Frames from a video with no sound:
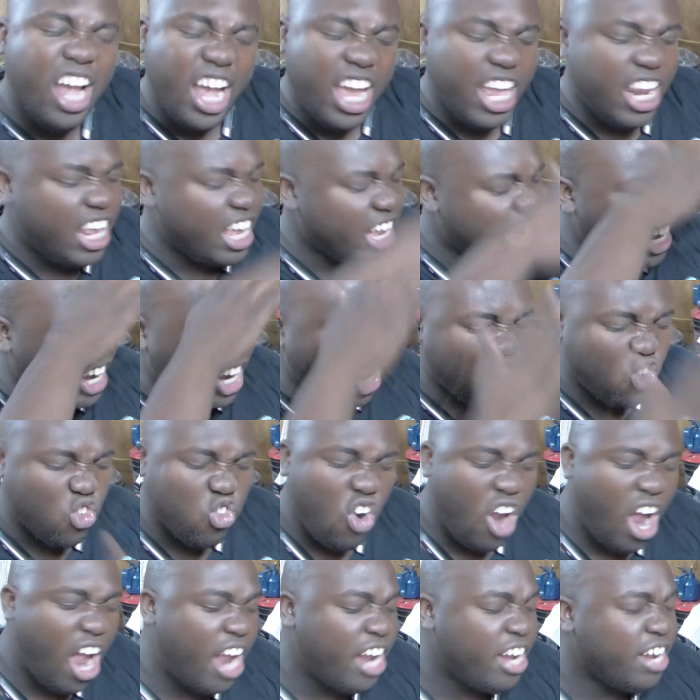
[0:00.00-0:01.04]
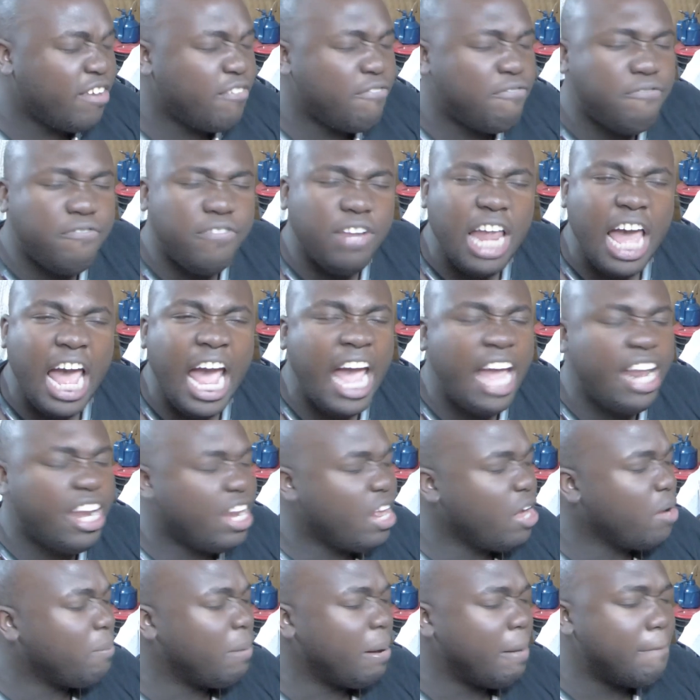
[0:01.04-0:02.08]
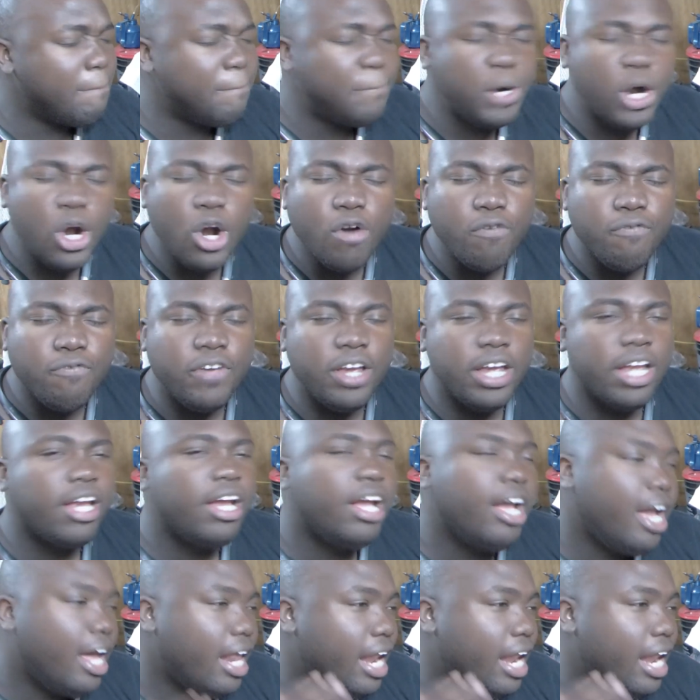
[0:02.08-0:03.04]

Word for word: and they can grind it flat and it'll be perfect